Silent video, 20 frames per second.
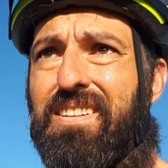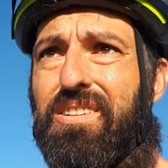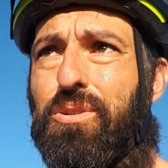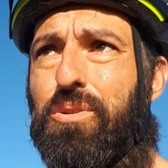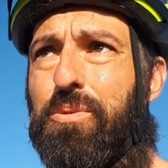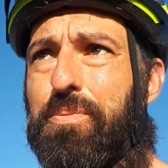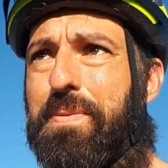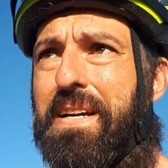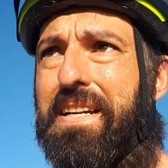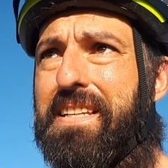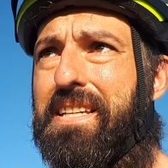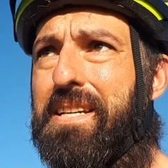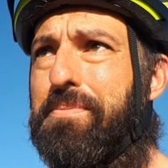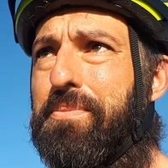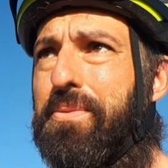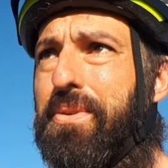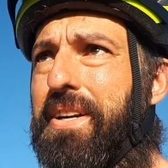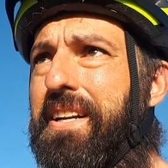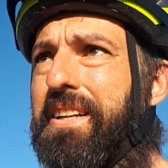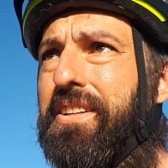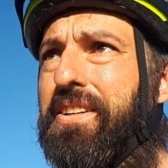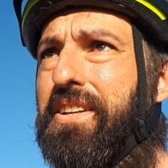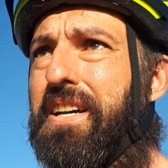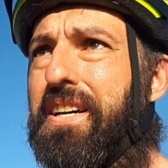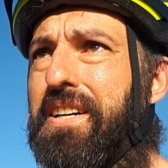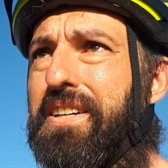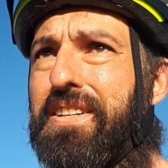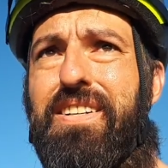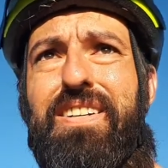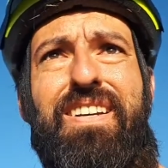All packed up, ready to
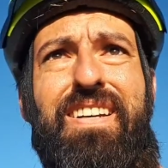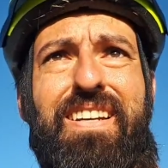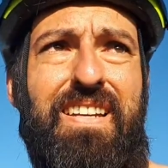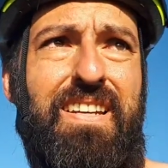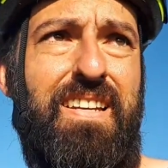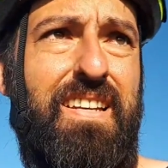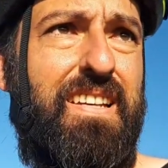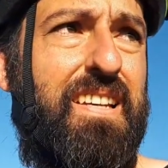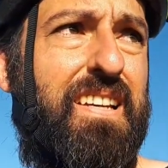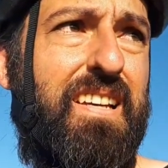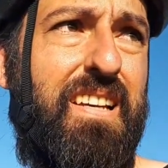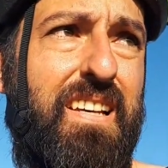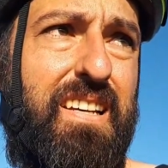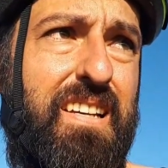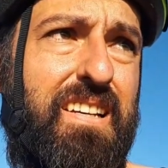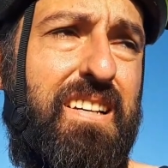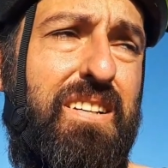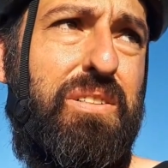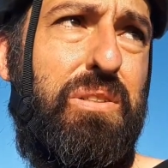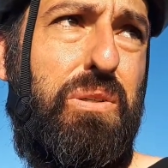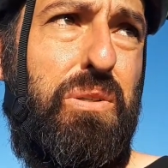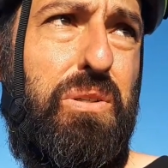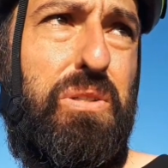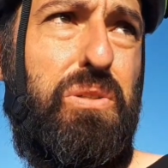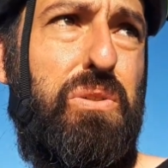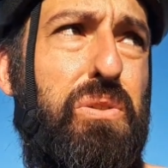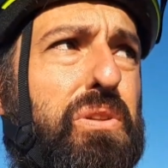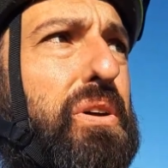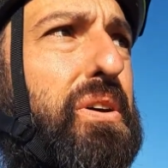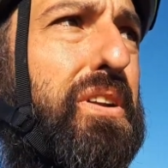go. All in
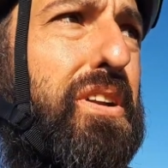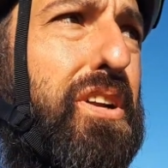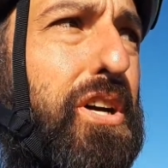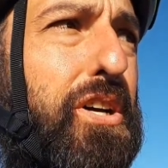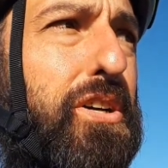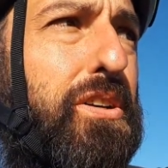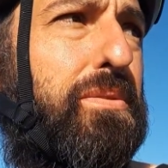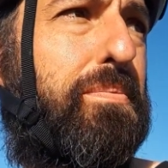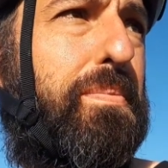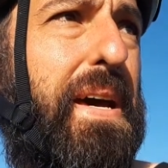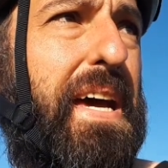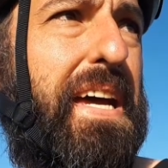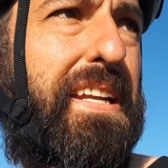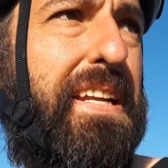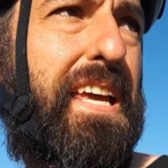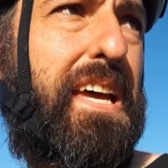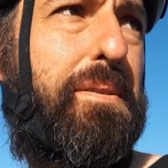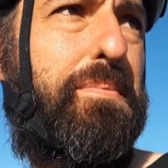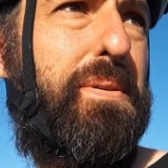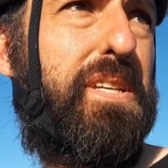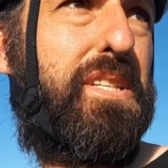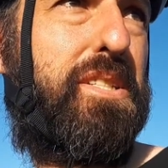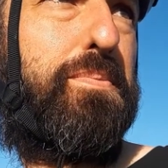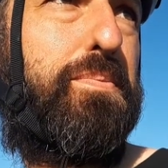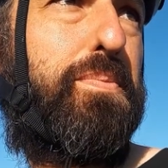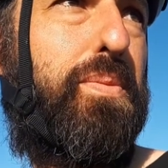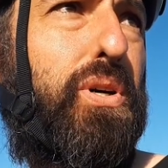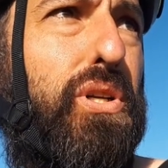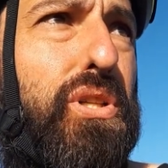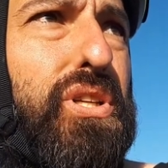all, not a bad camping
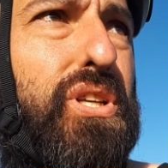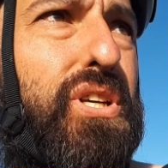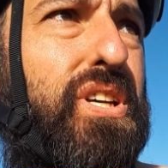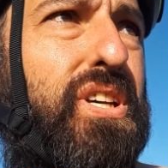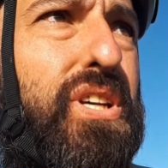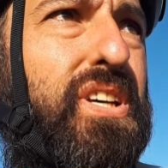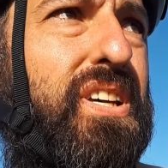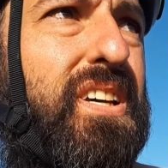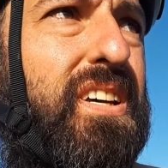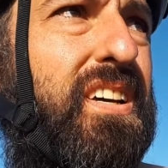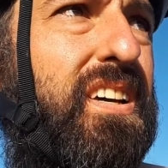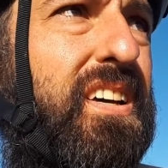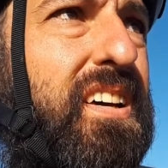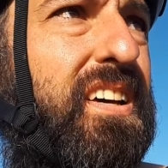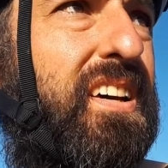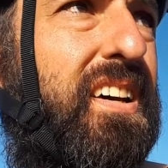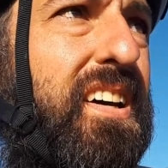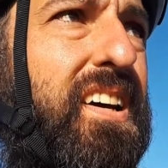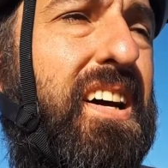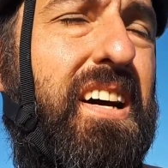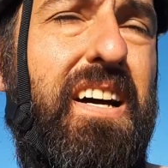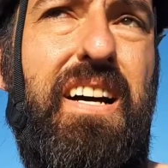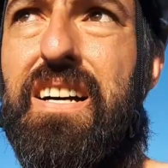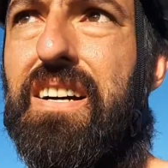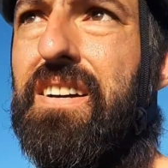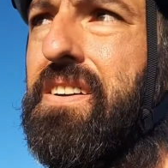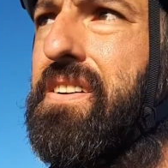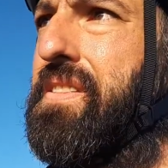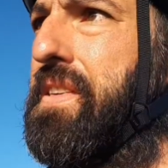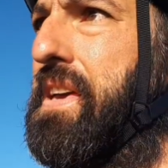spot.
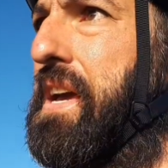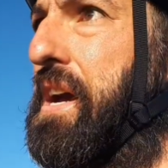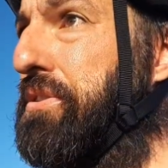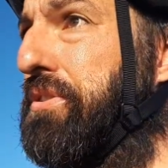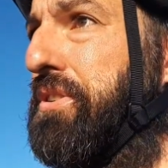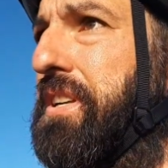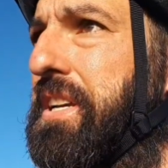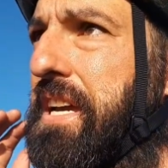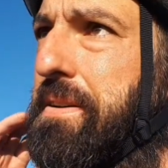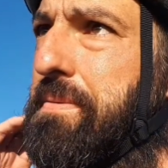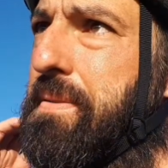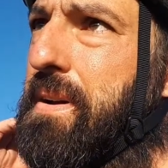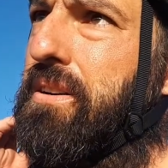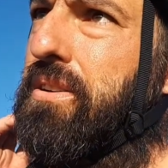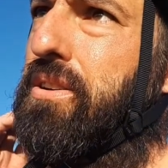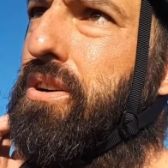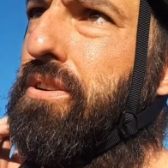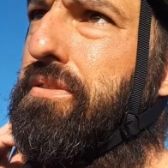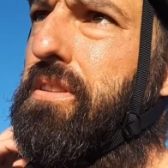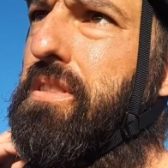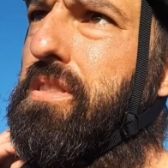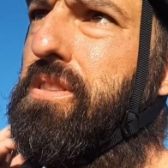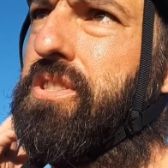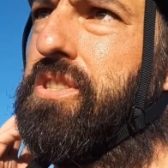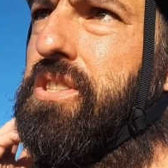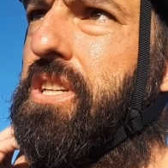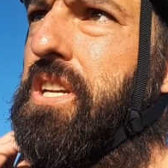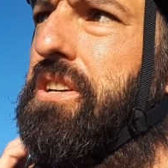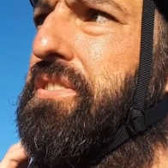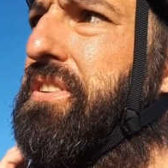The owner came out after the
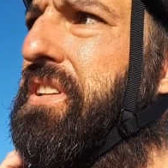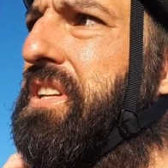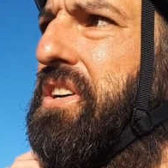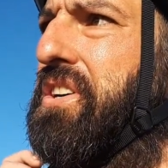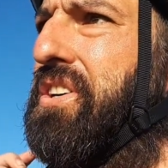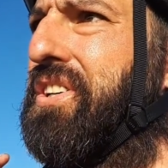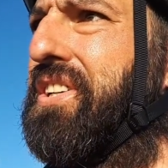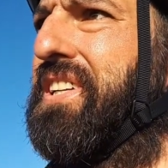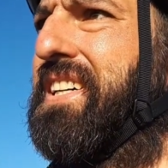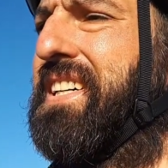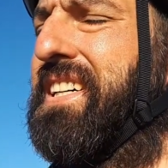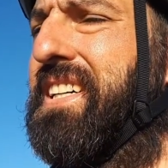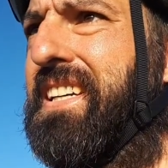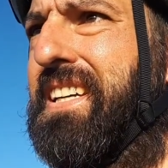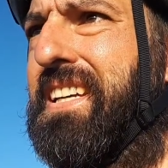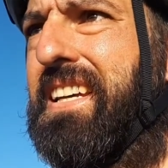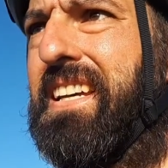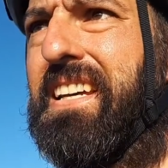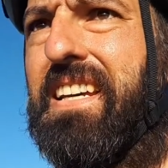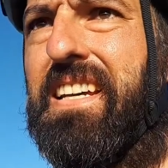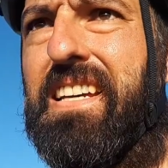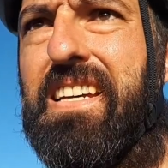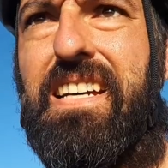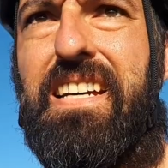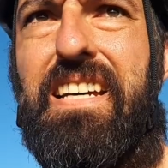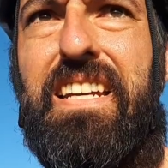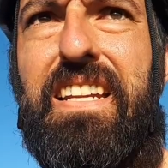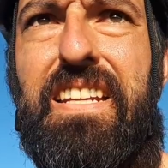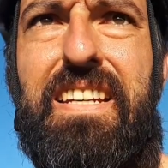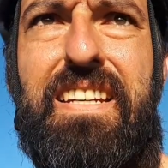security guard
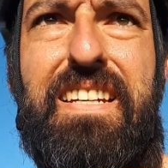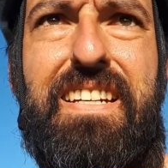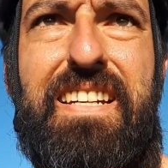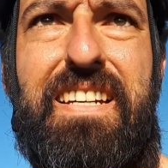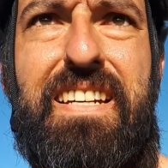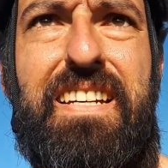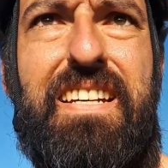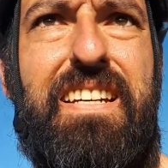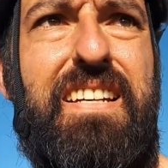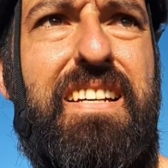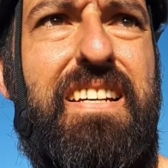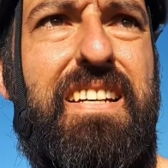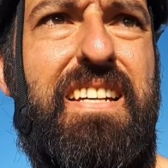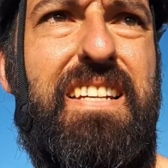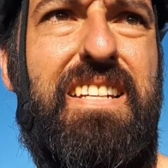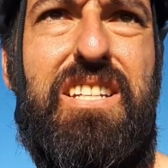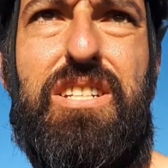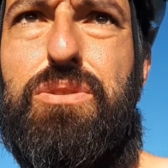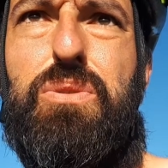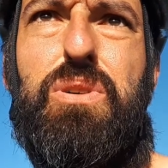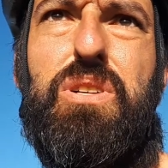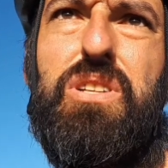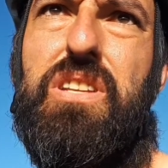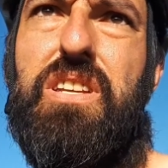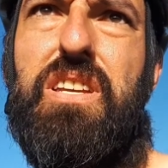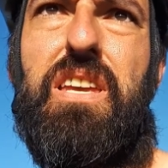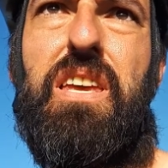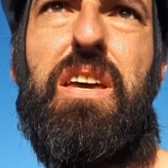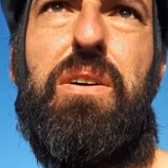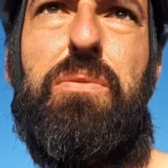and just wanted to
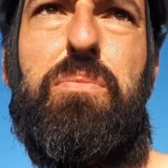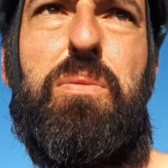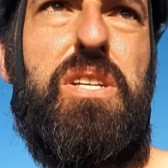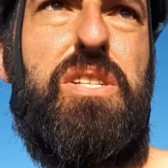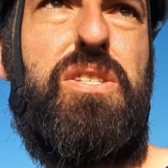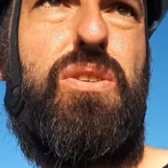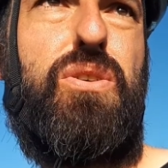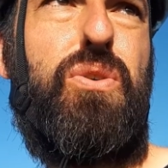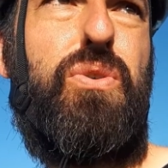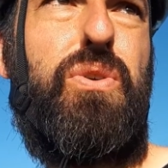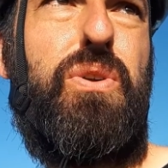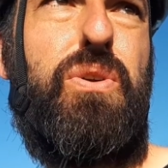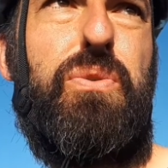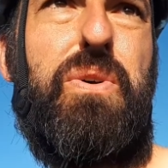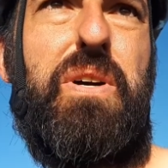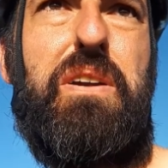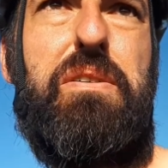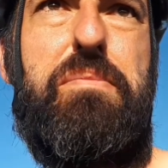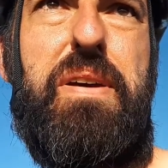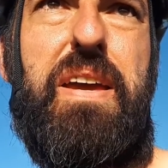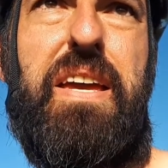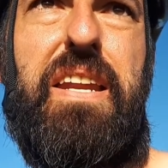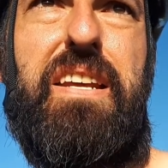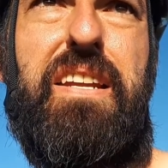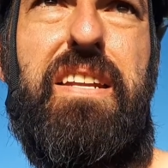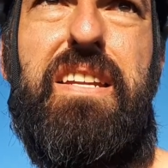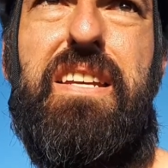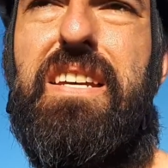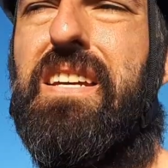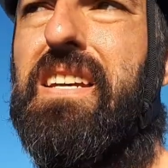hear my story, where I'm
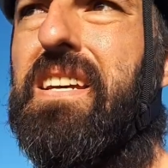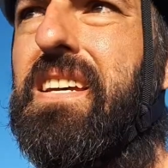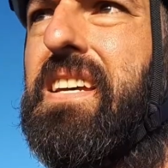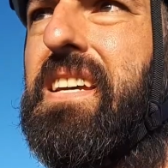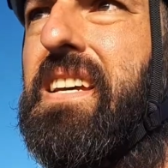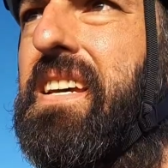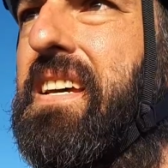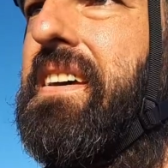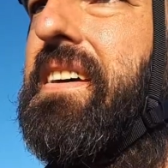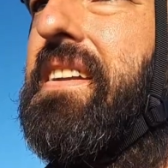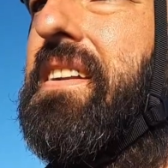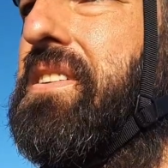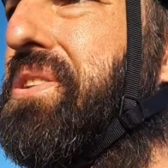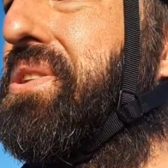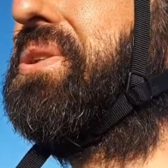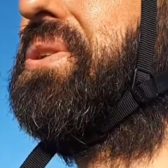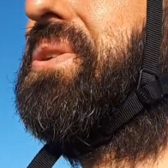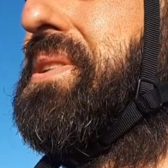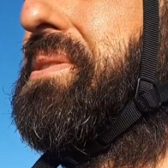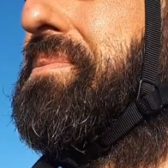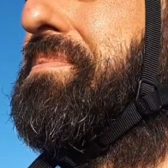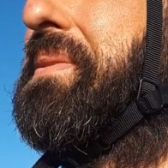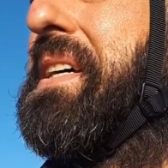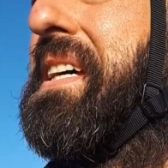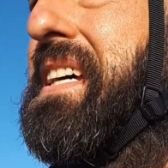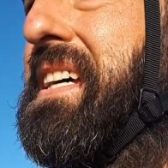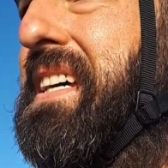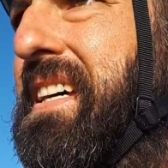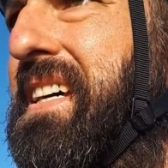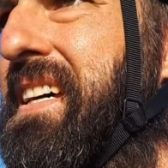headed. I told him
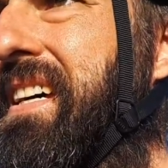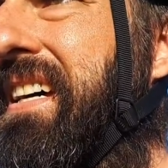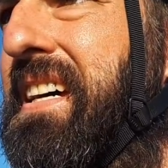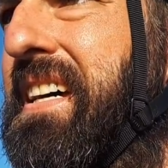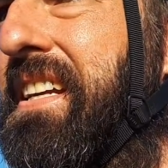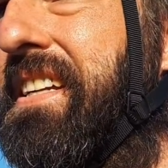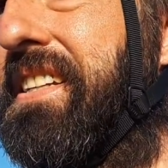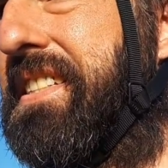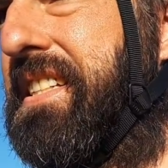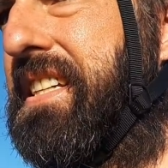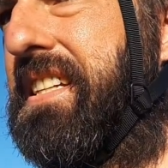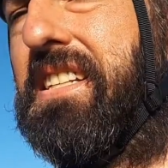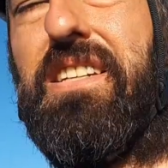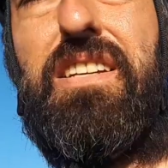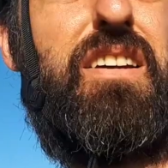and said,